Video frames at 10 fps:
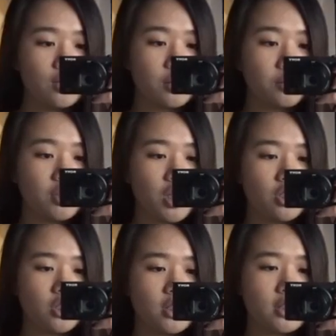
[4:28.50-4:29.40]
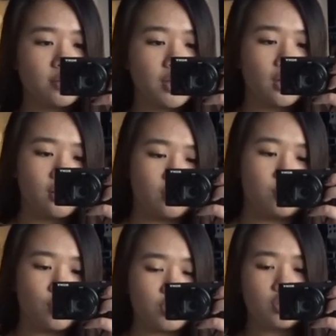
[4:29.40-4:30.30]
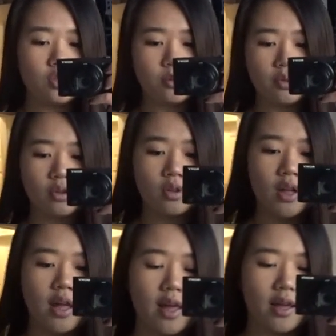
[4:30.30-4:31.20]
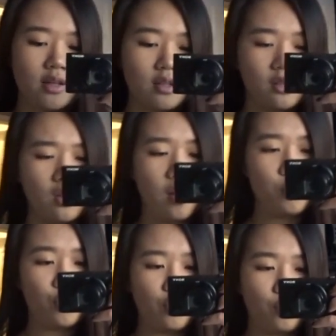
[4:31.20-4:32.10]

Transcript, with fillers: So I'm gonna change into something a little more suitable and a lot more